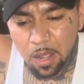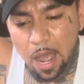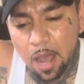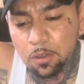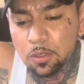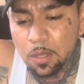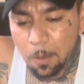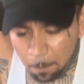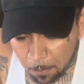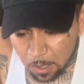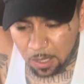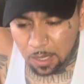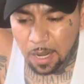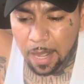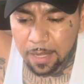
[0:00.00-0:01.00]
Out the
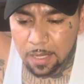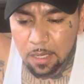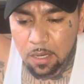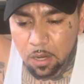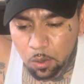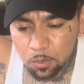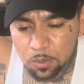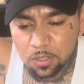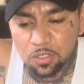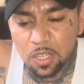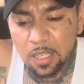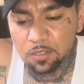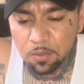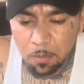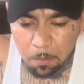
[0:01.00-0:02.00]
mud like a lotus.
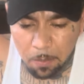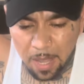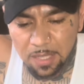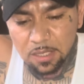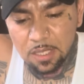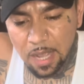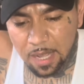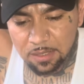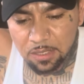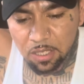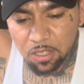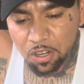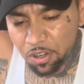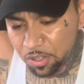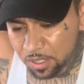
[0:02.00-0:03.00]
Transformation has
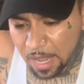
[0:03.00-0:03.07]
occurred.